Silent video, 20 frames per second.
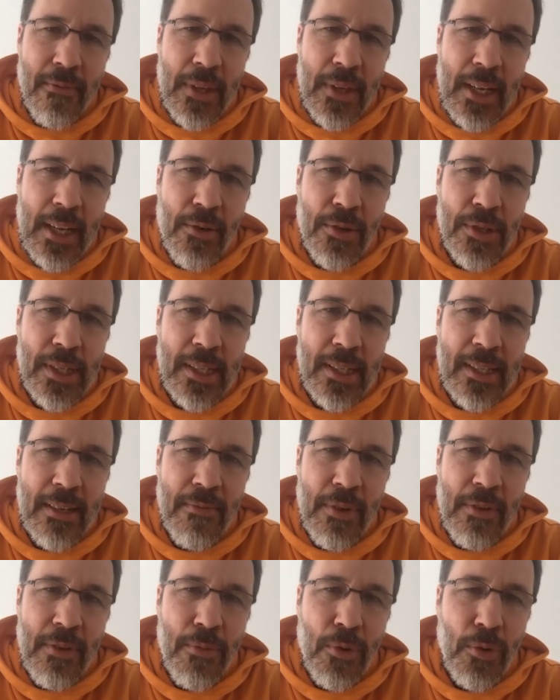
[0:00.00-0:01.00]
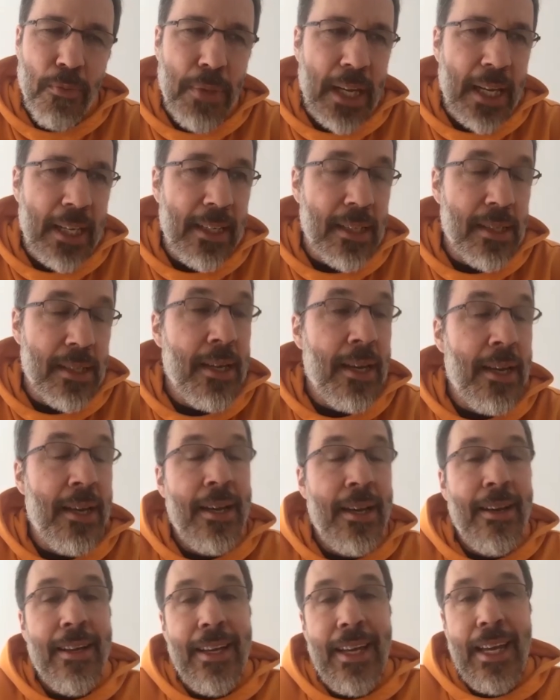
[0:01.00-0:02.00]
ecosystem of both planets.
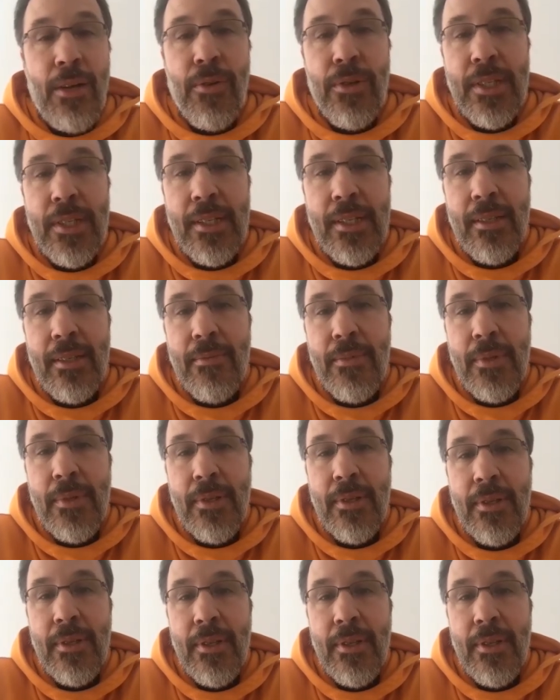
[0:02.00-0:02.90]
Ecosystems,